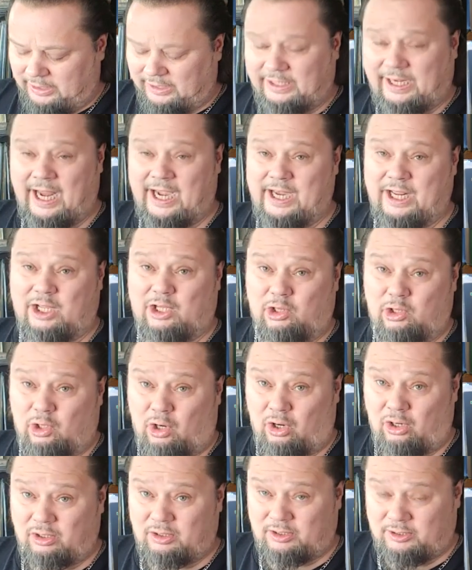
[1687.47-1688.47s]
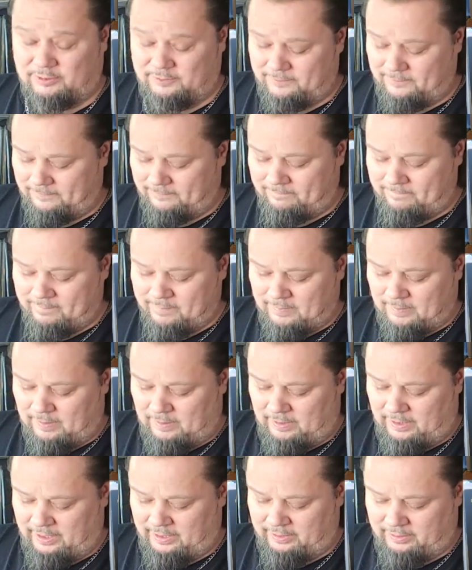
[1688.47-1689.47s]
Kenny Clarke,
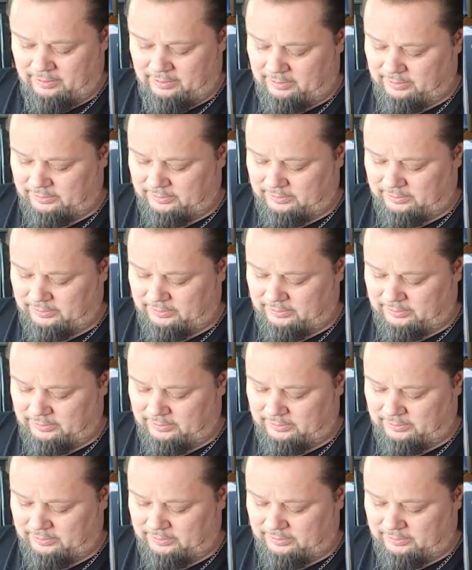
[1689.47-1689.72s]
and